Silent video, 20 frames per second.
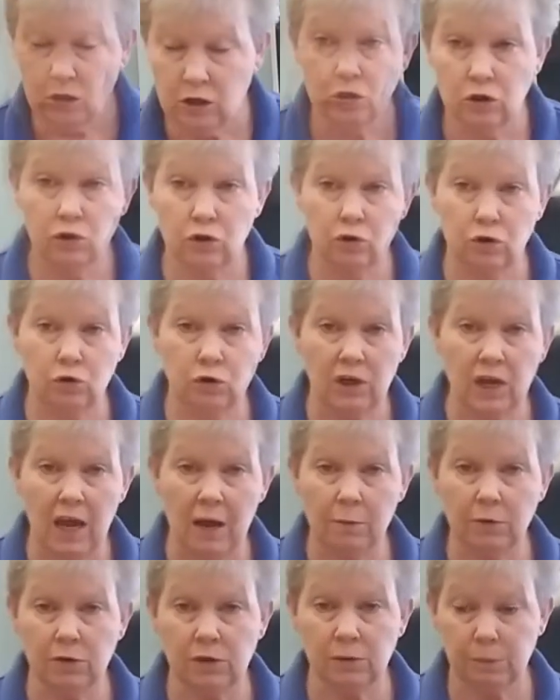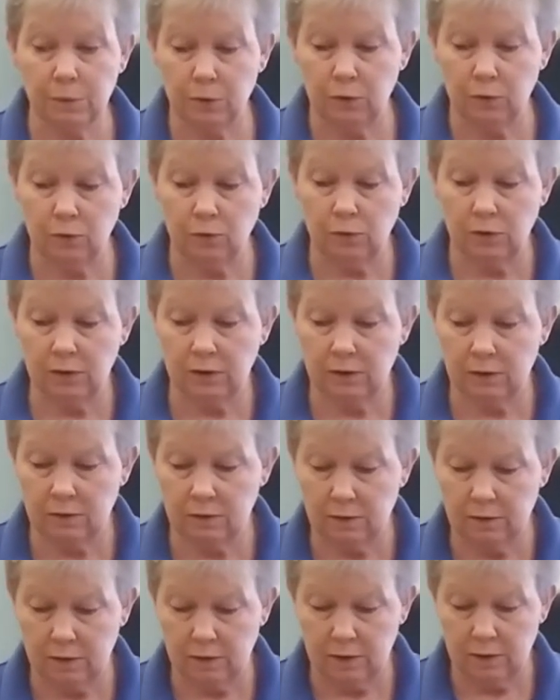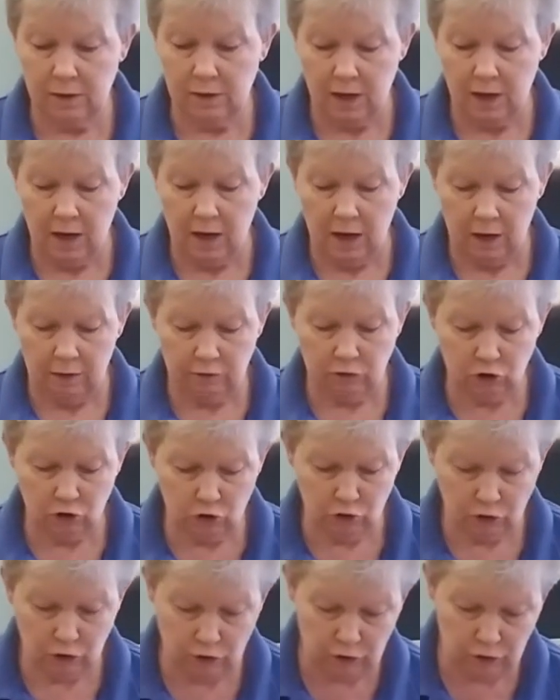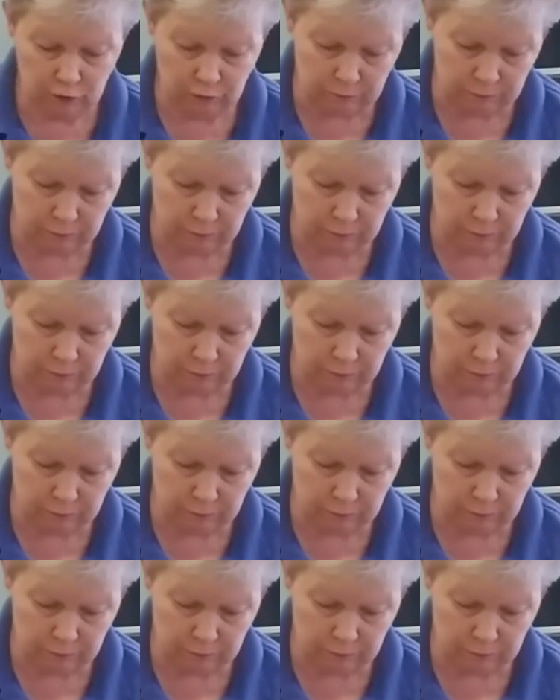2 tablespoons of sugar.